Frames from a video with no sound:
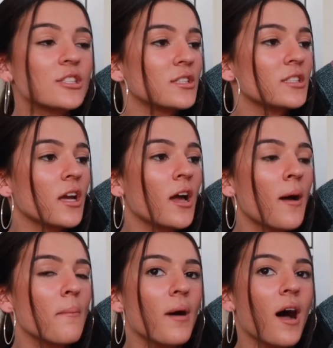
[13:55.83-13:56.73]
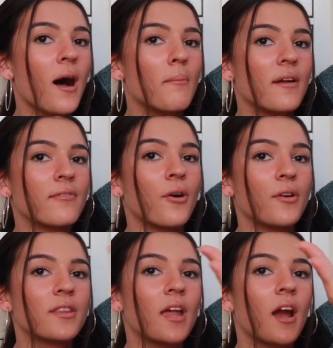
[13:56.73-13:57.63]
just pop my
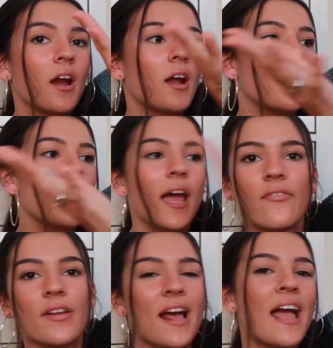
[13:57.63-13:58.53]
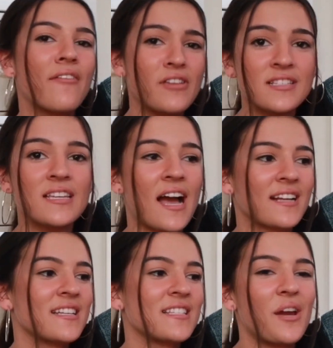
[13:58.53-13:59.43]
phone in there and then I have easy
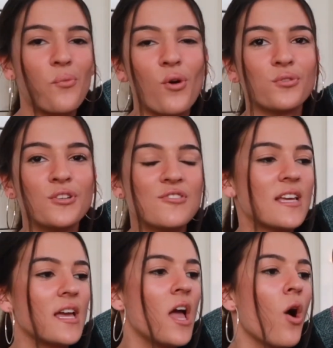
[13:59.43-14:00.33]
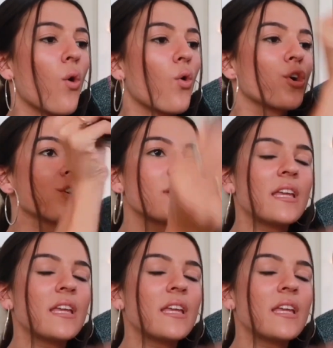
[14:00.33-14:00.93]
access and I won't lose it. Or you could